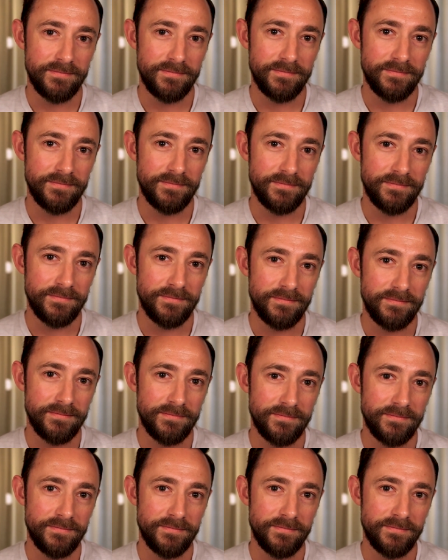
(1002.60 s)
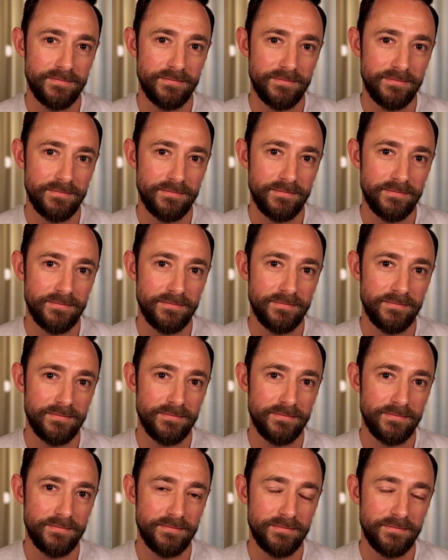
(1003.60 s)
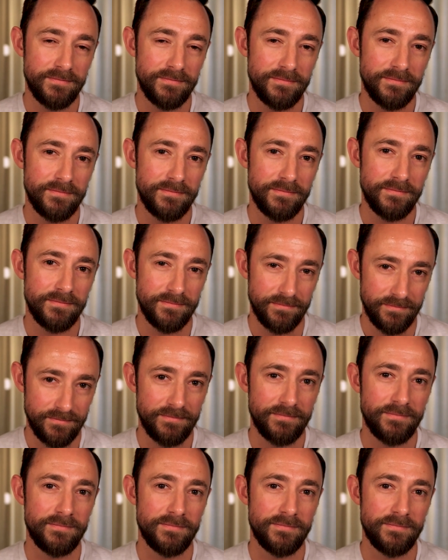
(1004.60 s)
[no speech]